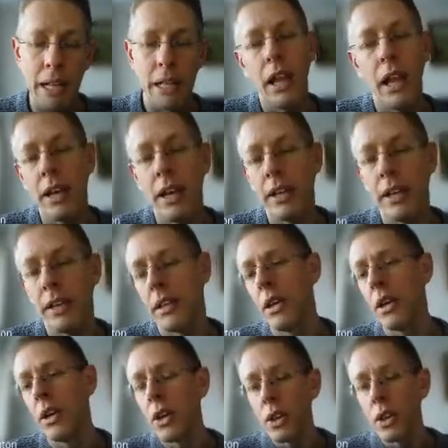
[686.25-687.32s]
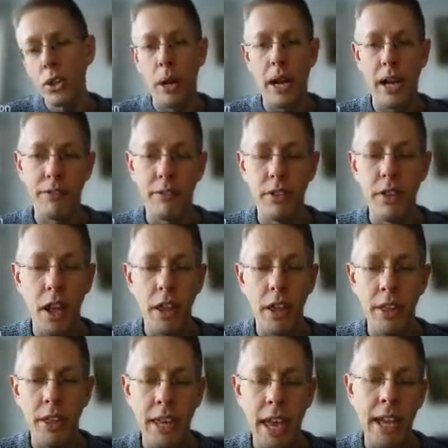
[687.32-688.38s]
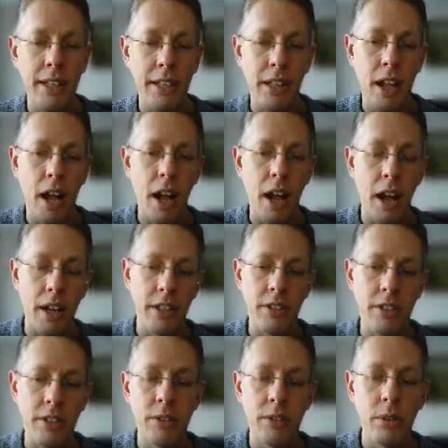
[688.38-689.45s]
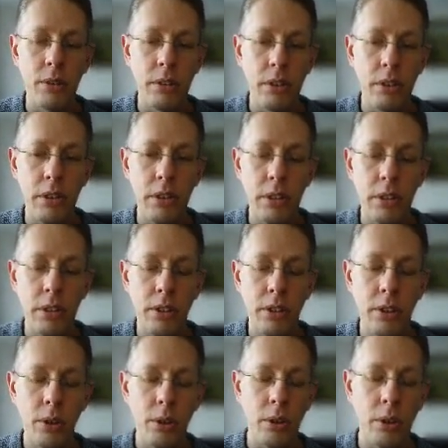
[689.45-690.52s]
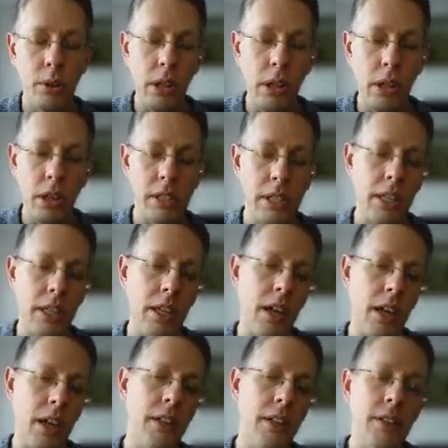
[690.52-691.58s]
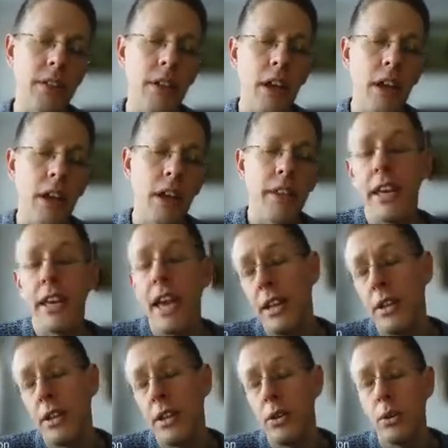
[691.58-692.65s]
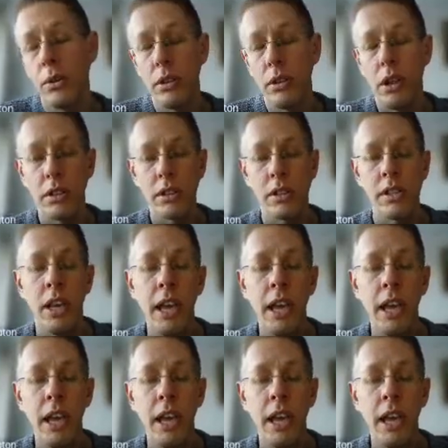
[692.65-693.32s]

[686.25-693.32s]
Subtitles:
you have neither gain in height nor loss in height, neither gain nor loss in electric potential.